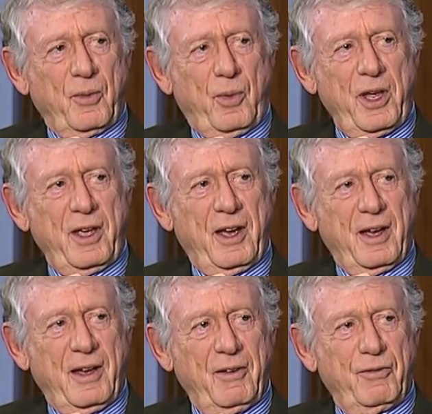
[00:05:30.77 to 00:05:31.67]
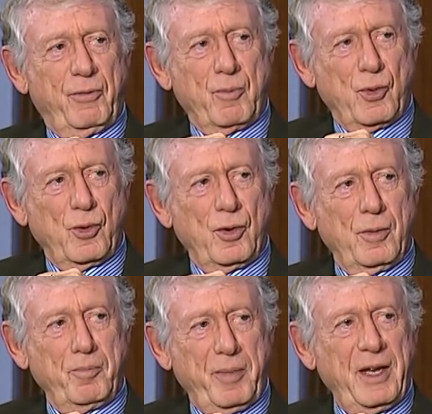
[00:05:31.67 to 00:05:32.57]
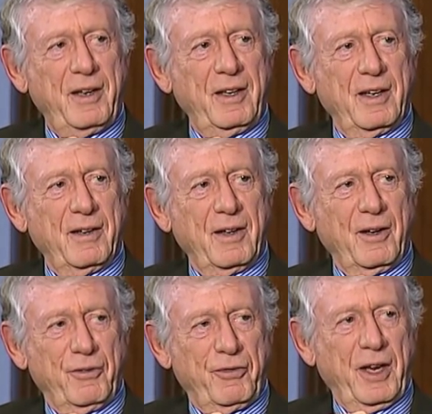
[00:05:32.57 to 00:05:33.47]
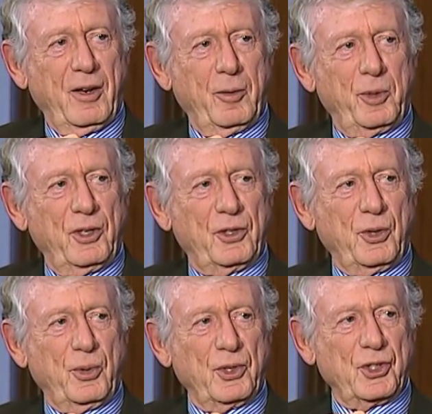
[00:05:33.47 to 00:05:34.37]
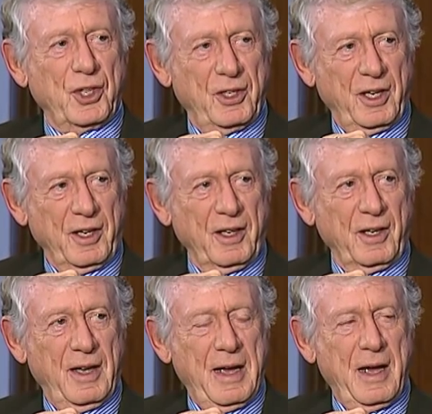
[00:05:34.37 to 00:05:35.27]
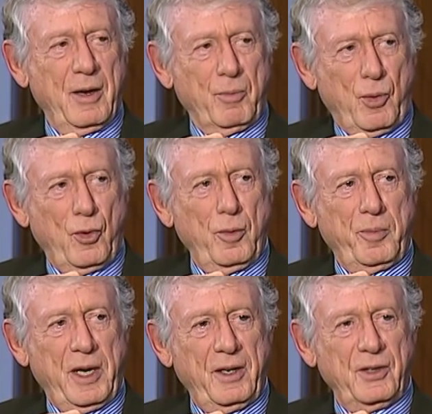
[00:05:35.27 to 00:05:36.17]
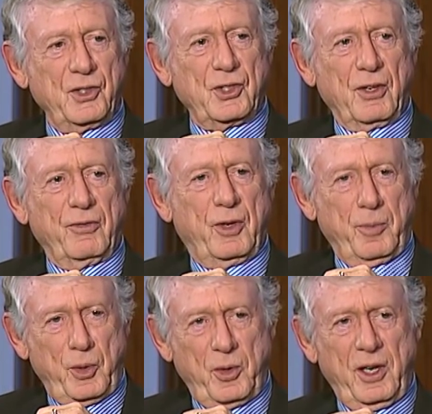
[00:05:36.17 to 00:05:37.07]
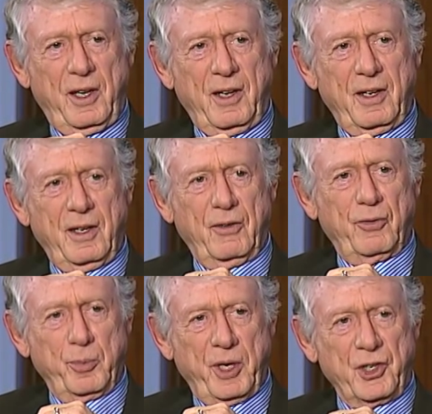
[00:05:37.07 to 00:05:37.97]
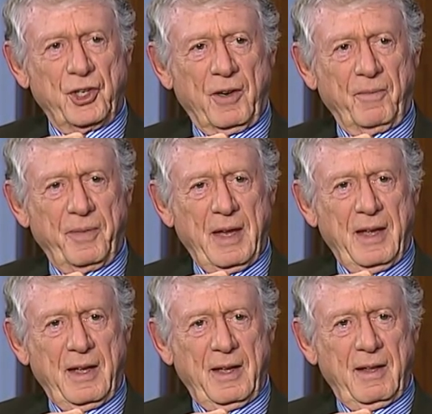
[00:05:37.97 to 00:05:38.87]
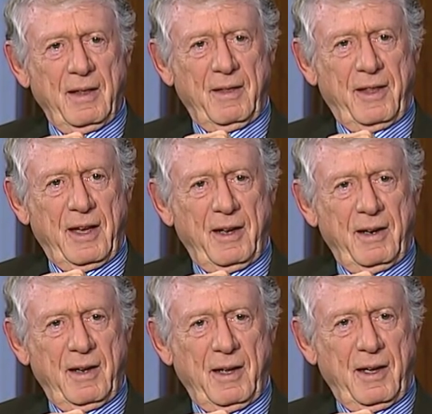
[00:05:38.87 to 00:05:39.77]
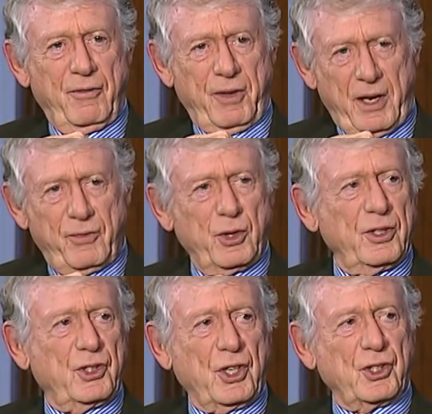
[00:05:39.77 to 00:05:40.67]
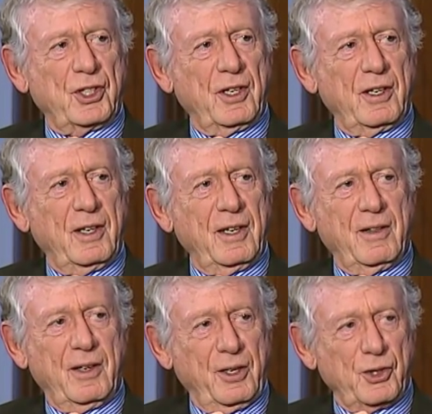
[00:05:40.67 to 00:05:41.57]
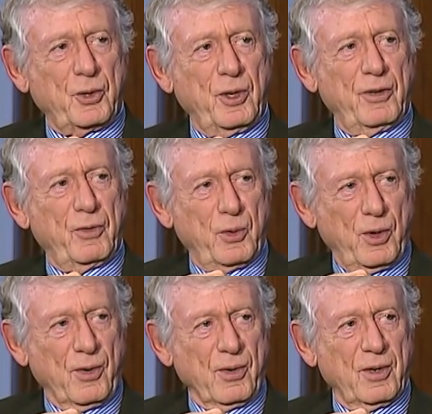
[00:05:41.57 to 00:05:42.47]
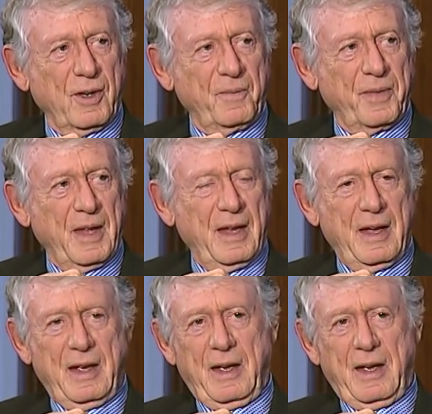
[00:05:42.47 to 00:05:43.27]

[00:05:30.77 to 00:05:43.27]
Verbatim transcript: We have more media available to us today more means of communicating information than have ever existed in the history of the world. Mm -hmm.